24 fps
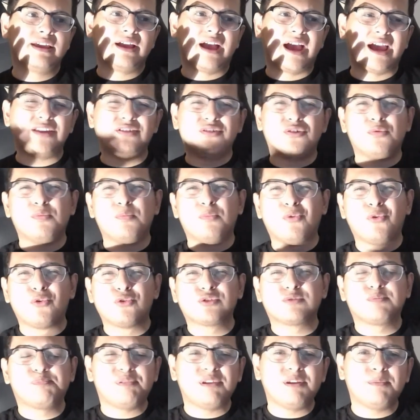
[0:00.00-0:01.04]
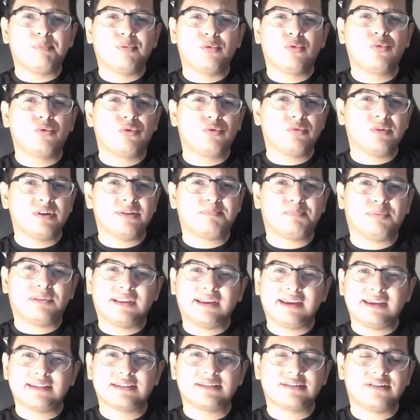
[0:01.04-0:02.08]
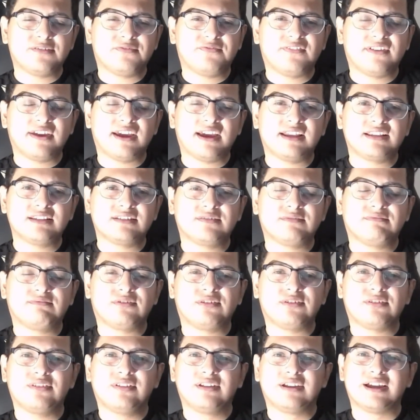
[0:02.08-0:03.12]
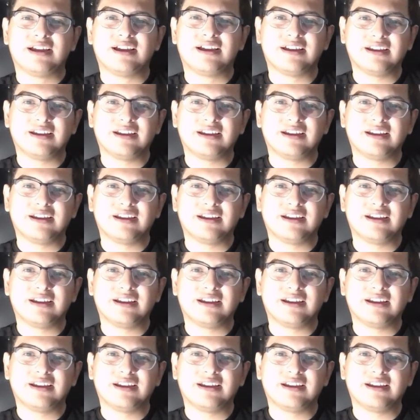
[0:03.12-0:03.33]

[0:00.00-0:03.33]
I know most people will replace their fans for the